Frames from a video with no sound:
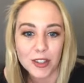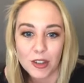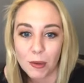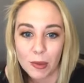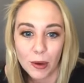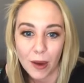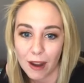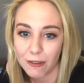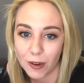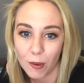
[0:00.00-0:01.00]
she's going to be
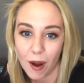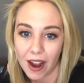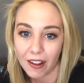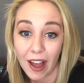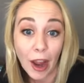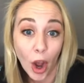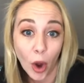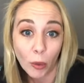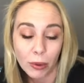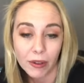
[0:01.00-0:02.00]
around for a while, I
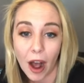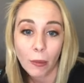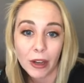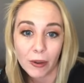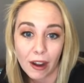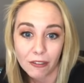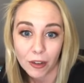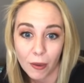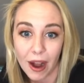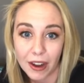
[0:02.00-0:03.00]
hope. I'll be around
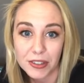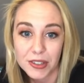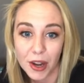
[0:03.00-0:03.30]
for a while.